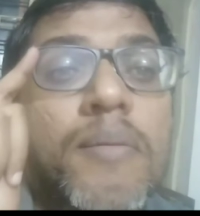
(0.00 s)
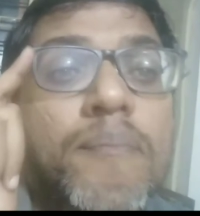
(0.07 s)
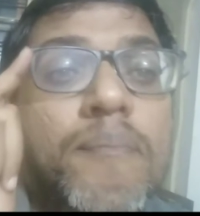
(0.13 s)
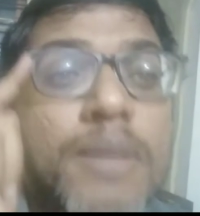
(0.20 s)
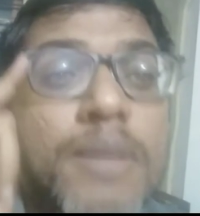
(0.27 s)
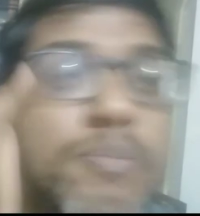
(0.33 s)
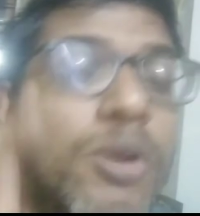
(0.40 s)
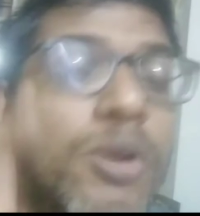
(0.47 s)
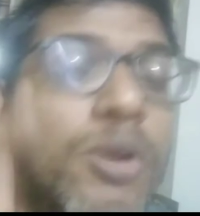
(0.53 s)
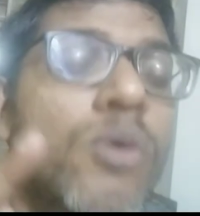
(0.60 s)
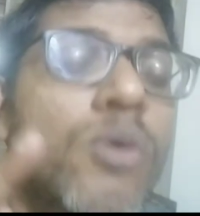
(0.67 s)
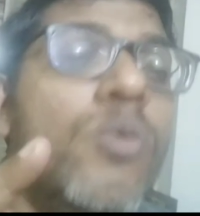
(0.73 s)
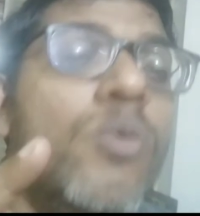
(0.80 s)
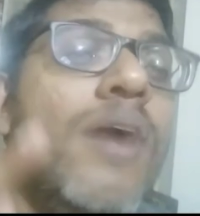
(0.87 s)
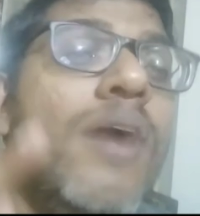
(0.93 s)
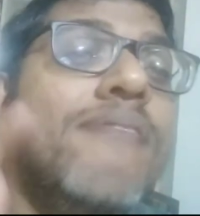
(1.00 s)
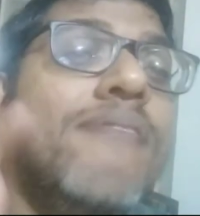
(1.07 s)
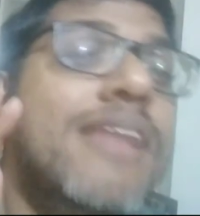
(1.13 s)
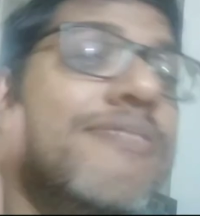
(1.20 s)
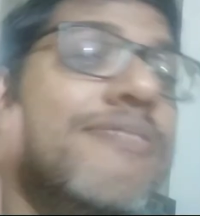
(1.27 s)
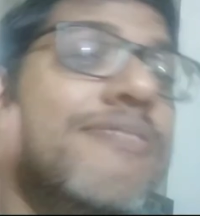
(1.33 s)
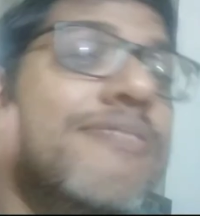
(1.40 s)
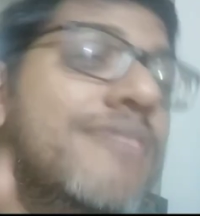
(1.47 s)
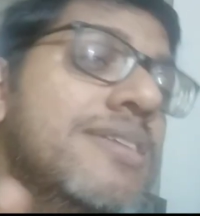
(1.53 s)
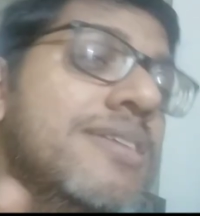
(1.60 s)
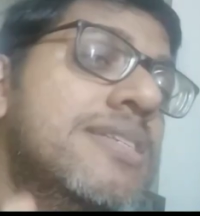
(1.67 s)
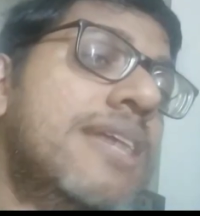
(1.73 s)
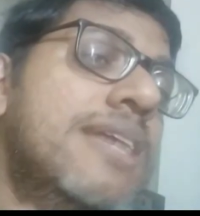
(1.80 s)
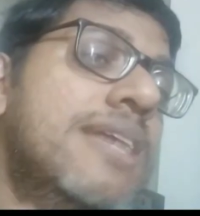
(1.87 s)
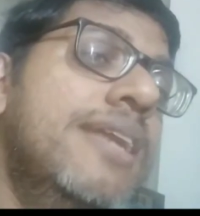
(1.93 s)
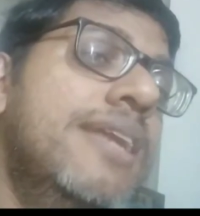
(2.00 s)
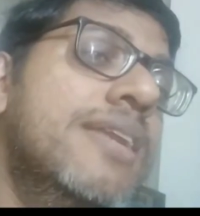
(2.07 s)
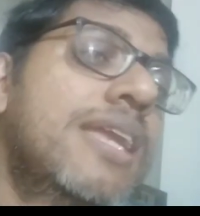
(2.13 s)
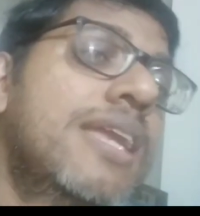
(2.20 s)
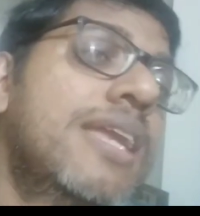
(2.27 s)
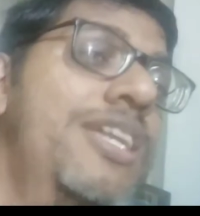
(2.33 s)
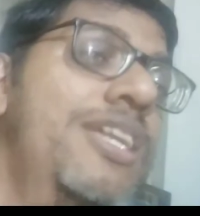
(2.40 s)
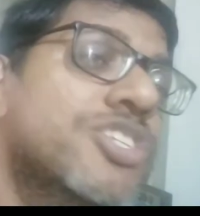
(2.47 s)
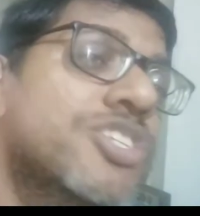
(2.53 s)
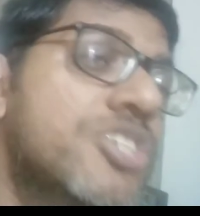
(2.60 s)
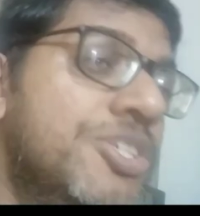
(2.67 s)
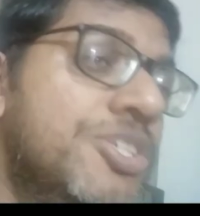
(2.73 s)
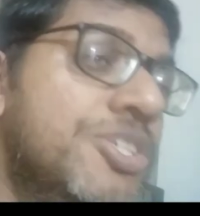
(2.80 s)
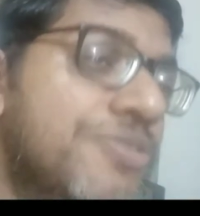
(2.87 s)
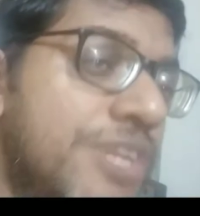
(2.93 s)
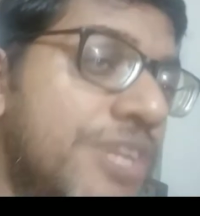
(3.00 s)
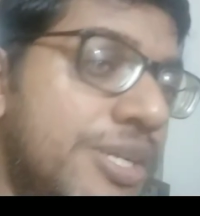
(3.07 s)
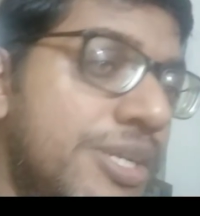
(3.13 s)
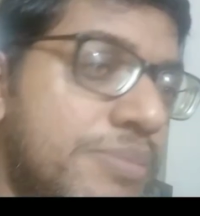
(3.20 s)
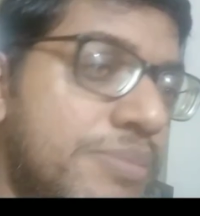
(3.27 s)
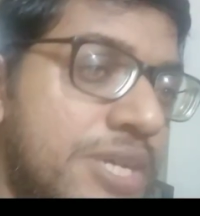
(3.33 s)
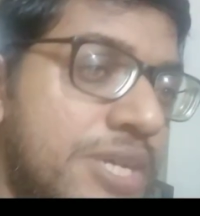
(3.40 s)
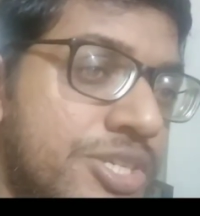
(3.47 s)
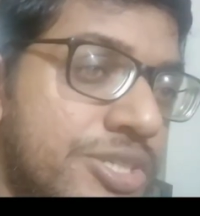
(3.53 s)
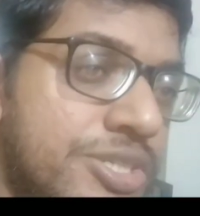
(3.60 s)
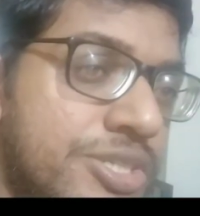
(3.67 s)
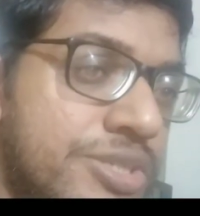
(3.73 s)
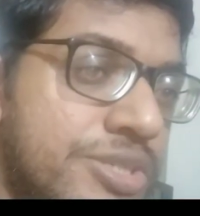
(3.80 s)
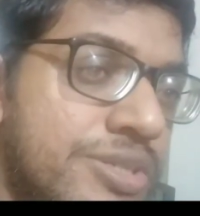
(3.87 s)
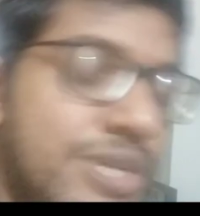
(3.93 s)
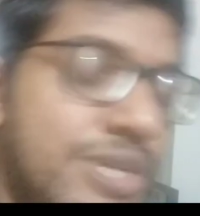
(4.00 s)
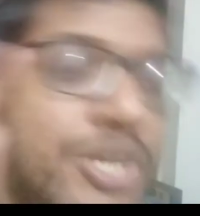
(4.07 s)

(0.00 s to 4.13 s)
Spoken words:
people who have left this state in search of greener pastures.